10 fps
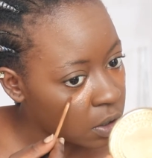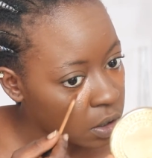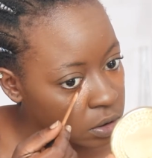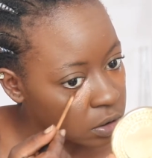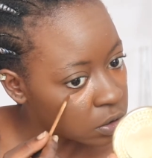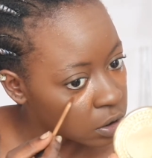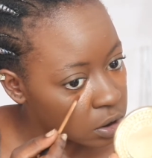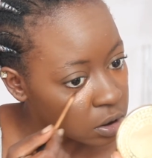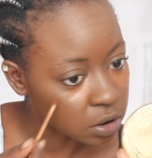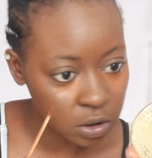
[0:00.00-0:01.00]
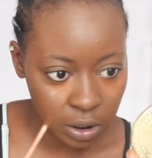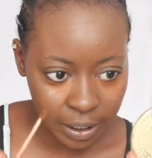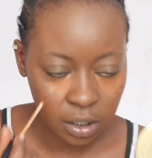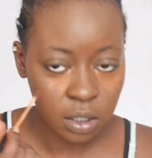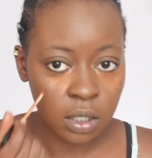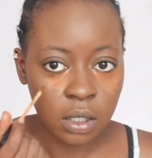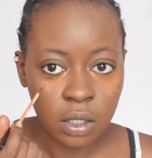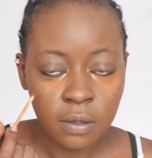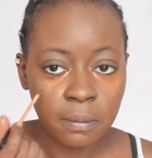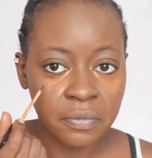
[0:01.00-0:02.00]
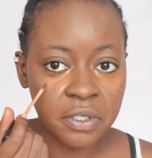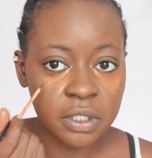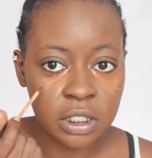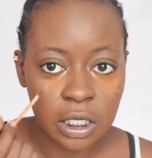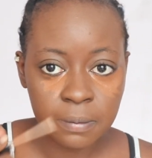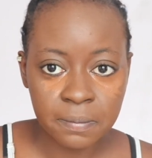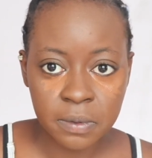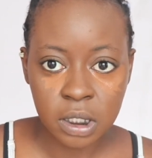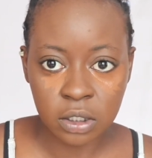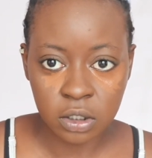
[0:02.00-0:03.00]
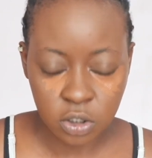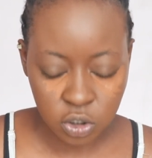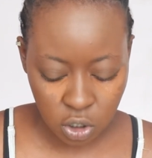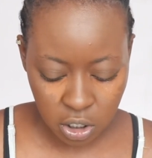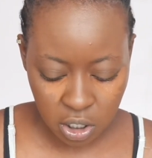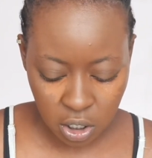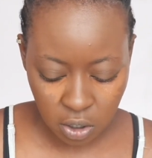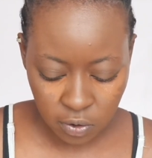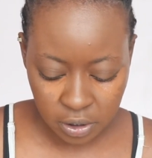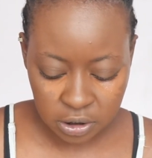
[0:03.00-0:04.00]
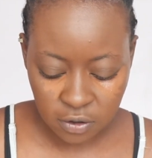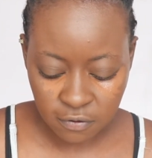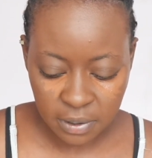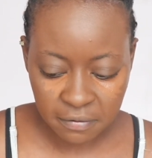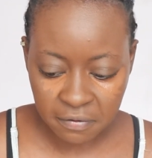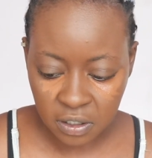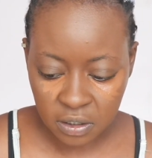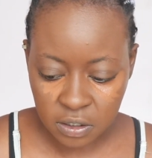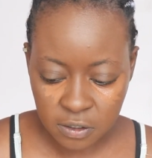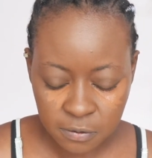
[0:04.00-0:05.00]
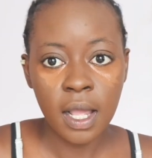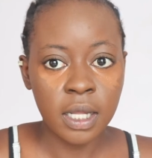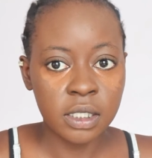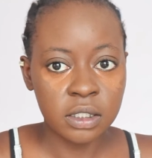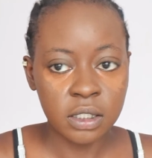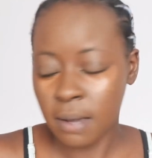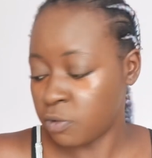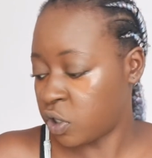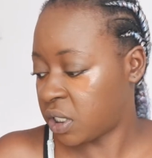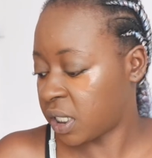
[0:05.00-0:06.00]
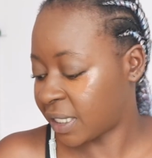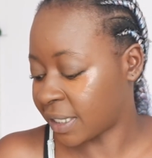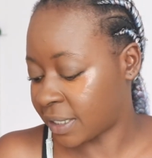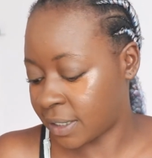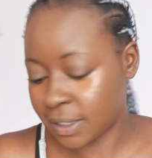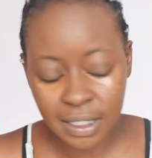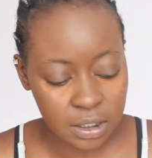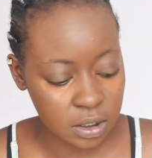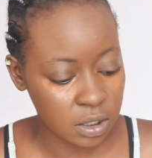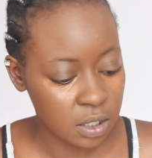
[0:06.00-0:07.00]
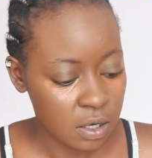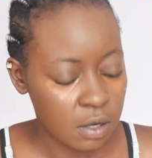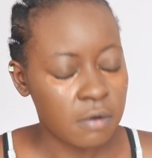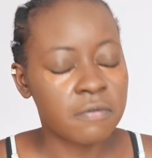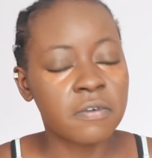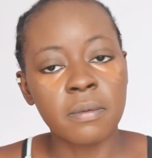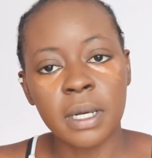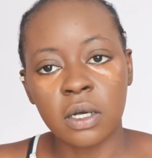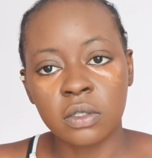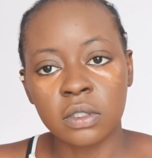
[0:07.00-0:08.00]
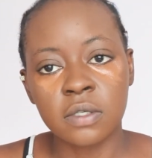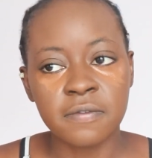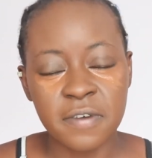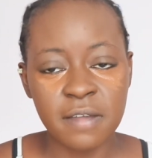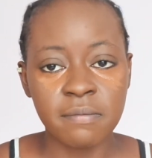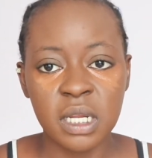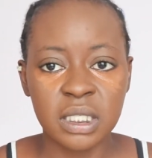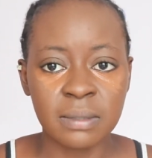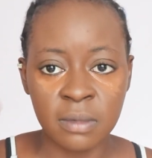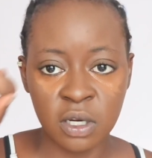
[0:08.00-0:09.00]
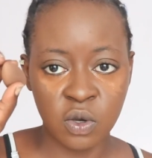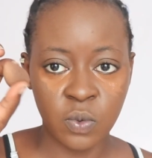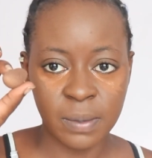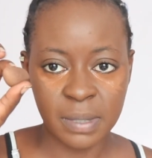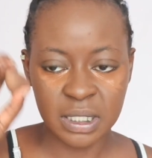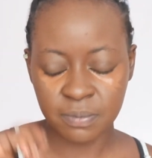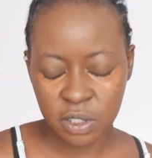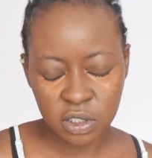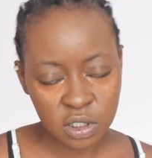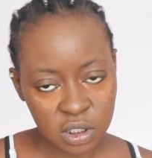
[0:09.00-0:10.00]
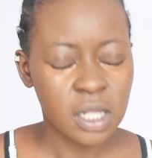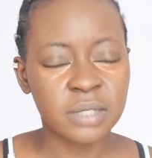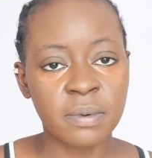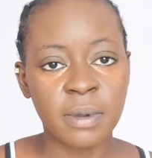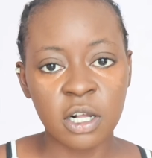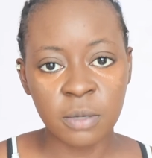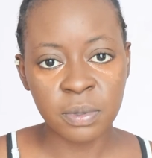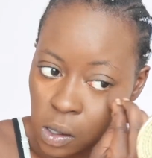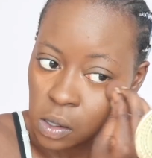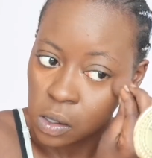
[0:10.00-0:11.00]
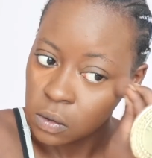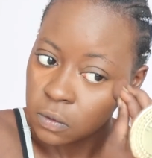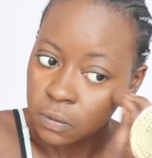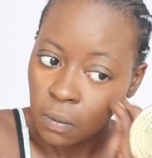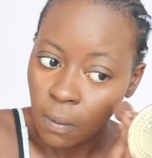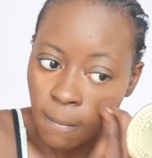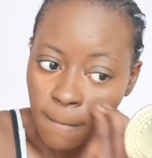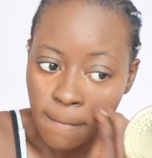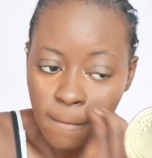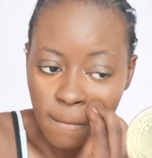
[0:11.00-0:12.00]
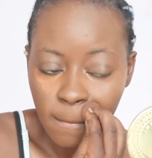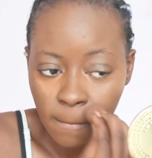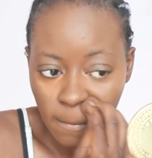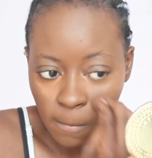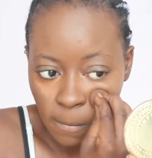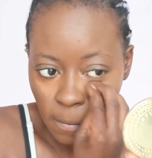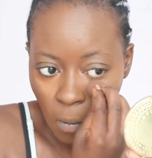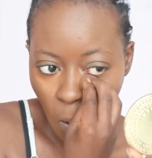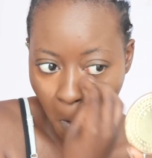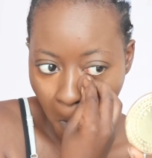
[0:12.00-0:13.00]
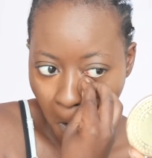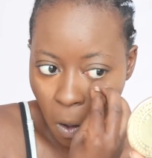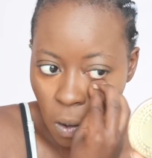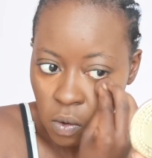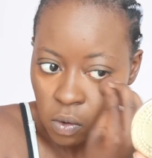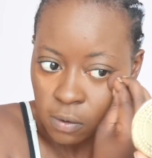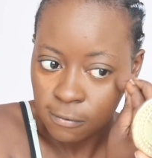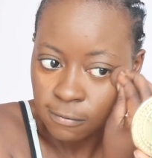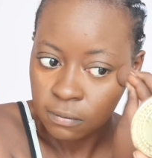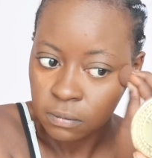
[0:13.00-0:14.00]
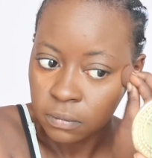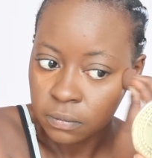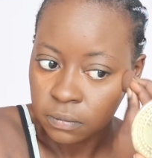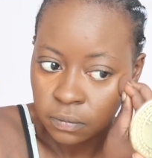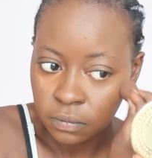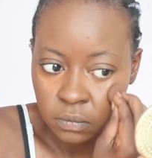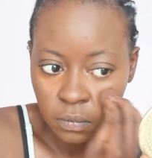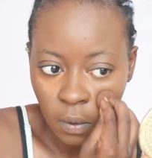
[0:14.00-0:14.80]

concentrating this on like the dips, like the dark areas of my face. And I'm going to let it sit for about 5 minutes. I'm going to go wet my sponge. It's been about a couple of minutes since I put the concealer under my eyes. I've wet my sponge. So I'm going to